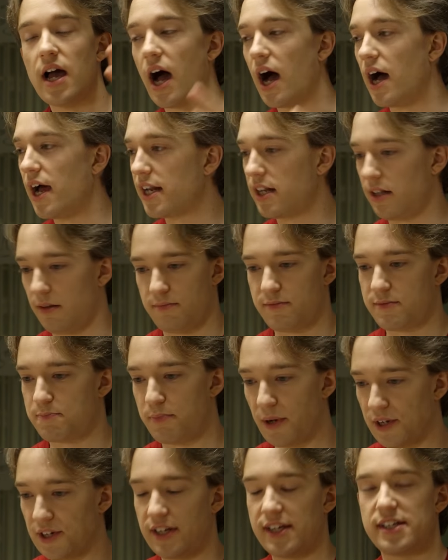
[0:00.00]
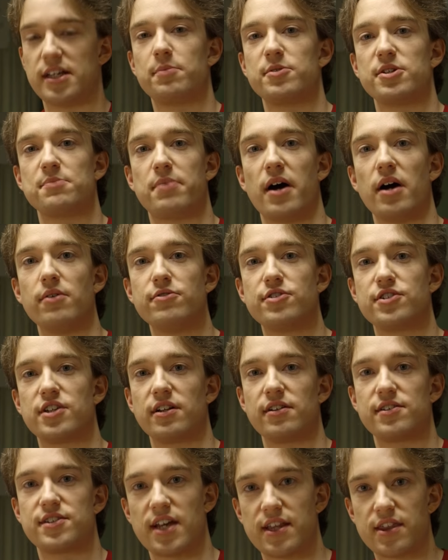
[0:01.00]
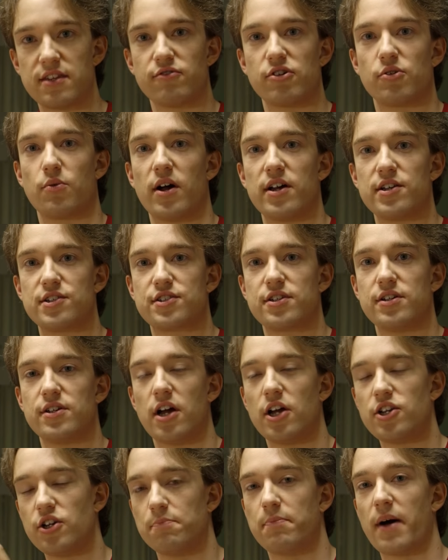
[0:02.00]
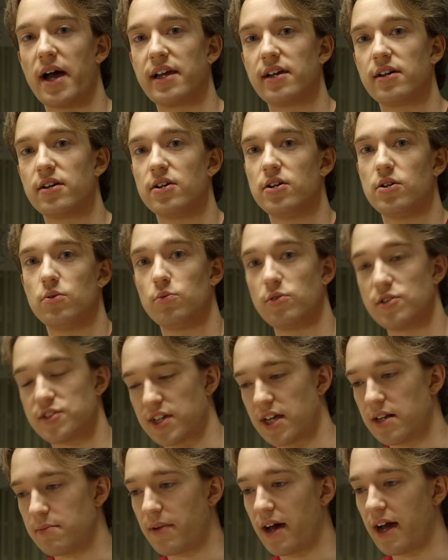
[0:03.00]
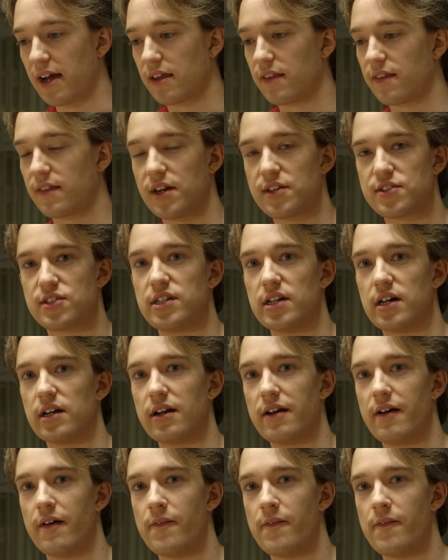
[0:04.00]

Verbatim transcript: Uh, it'll bundle it up as a post, it'll send the request, and your bank will send back that it's done.